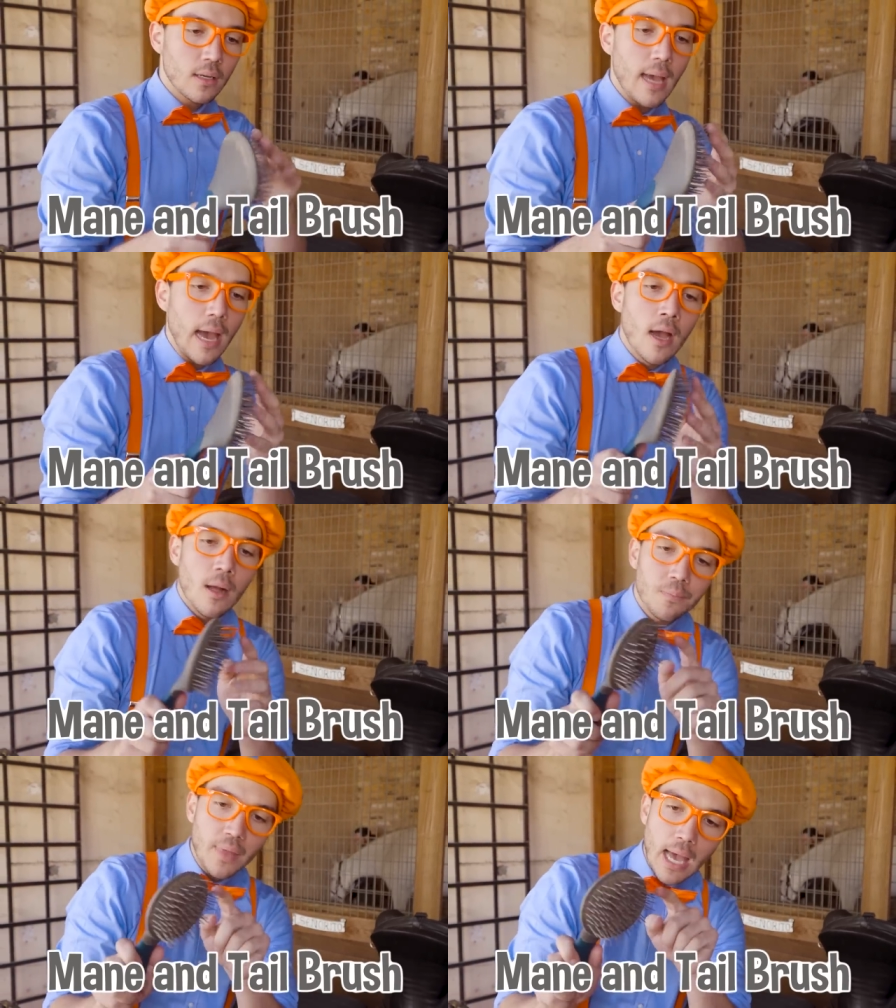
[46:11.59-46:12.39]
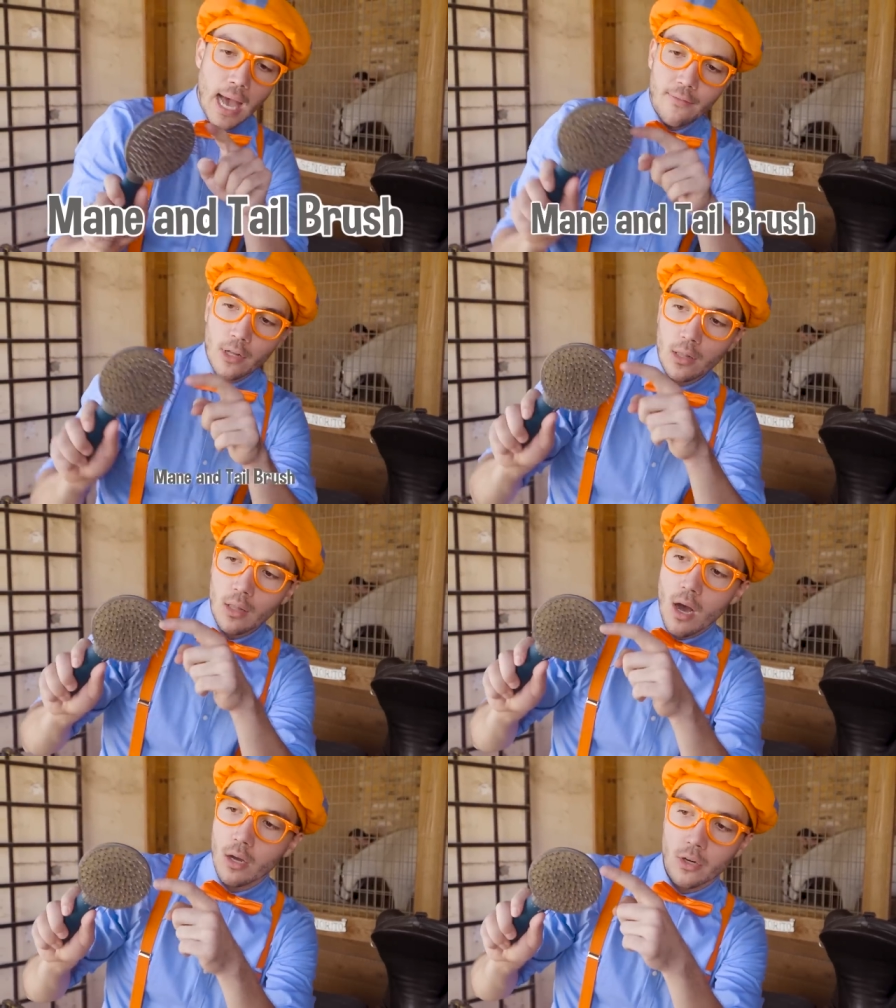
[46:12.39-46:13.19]
Yeah, they have
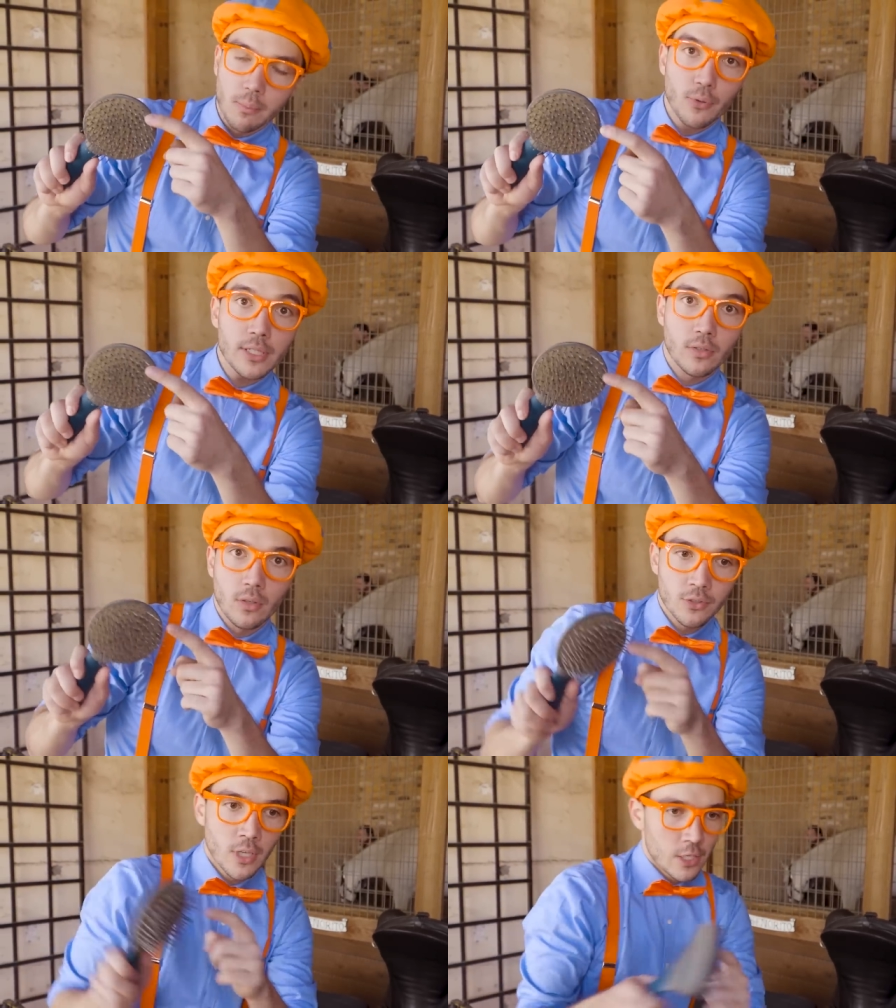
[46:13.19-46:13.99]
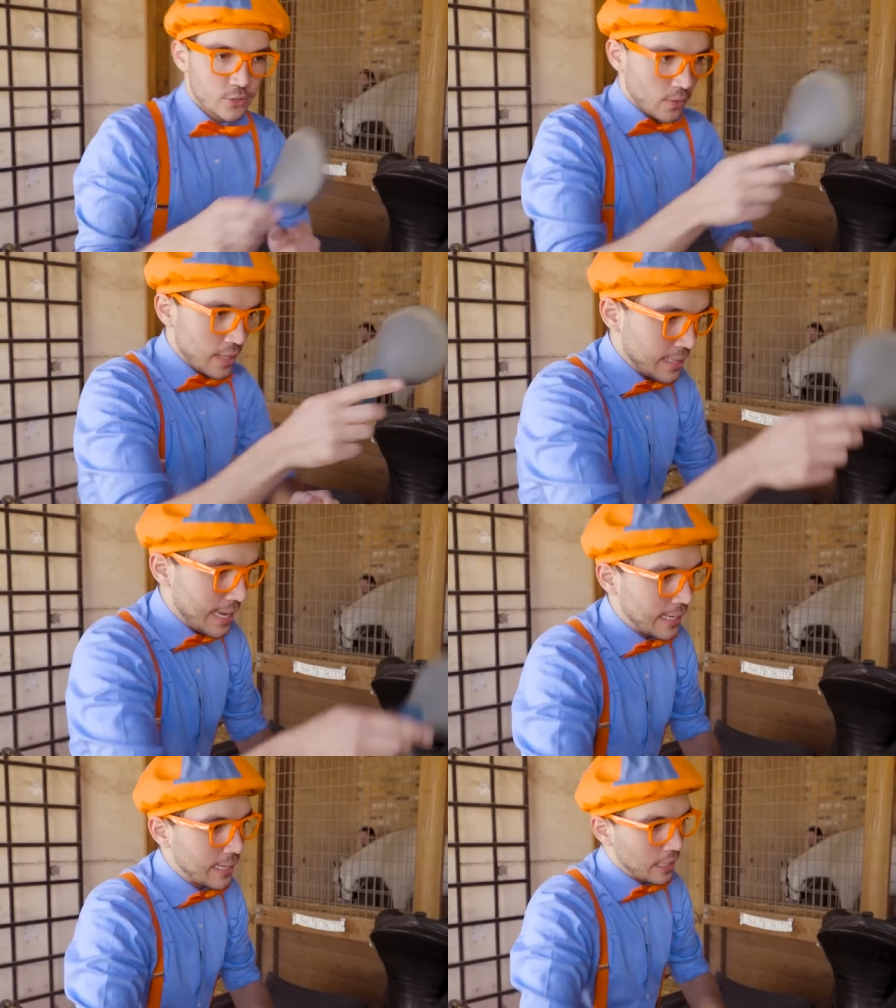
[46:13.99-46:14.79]
longer bristles so that
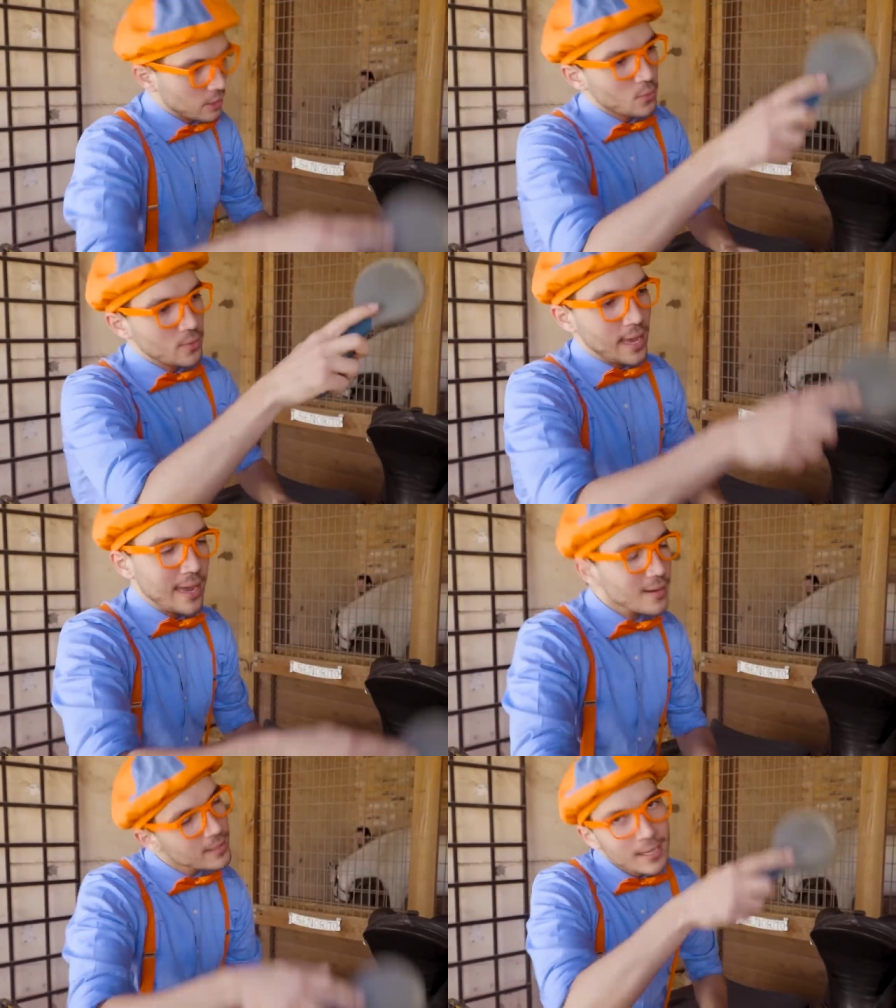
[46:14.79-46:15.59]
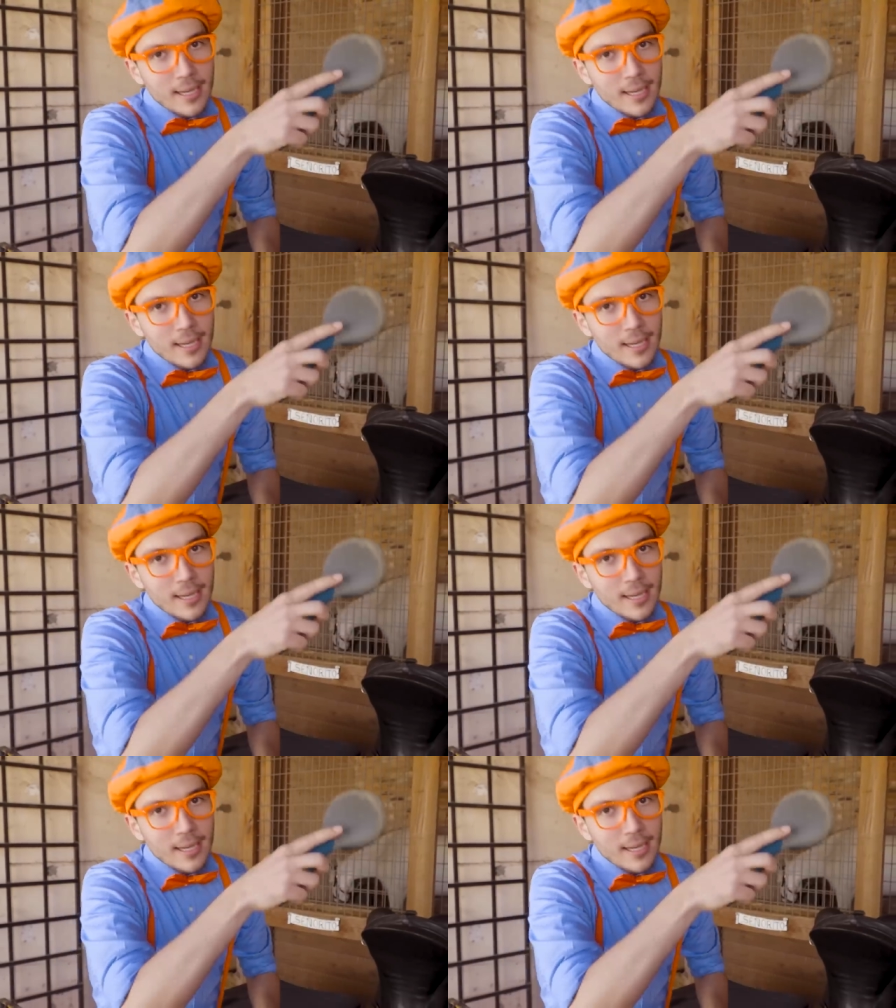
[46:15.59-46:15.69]
they can get through the hair,